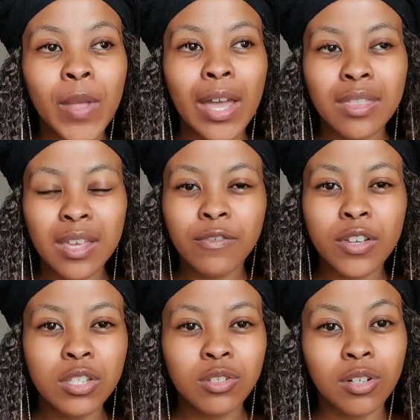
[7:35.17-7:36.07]
i think
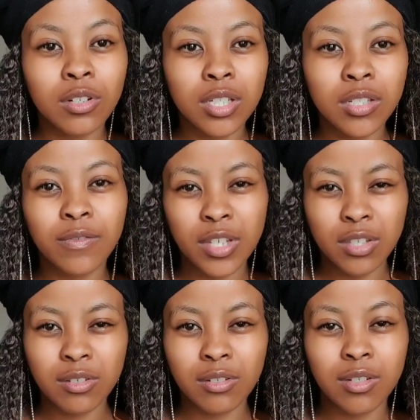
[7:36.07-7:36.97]
first john
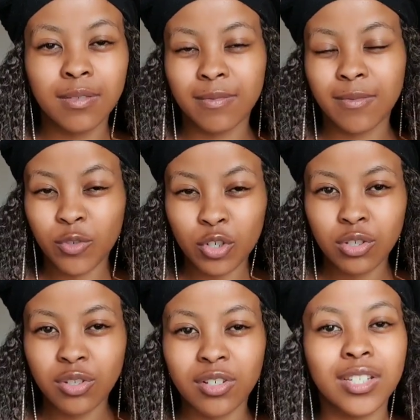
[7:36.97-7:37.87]
first john
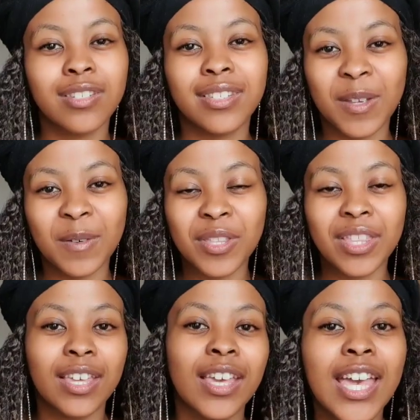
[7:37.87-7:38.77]
first john somewhere
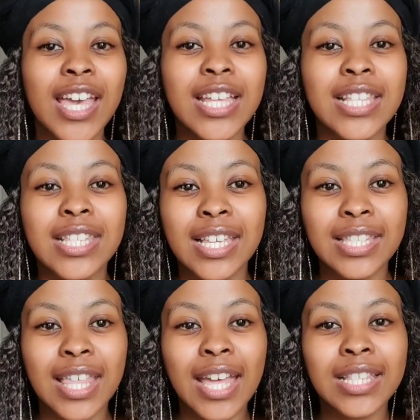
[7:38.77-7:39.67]
there it
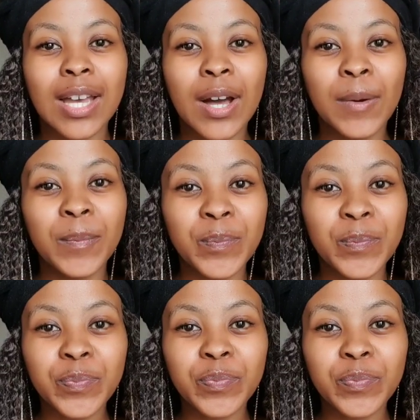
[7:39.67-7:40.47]
says that um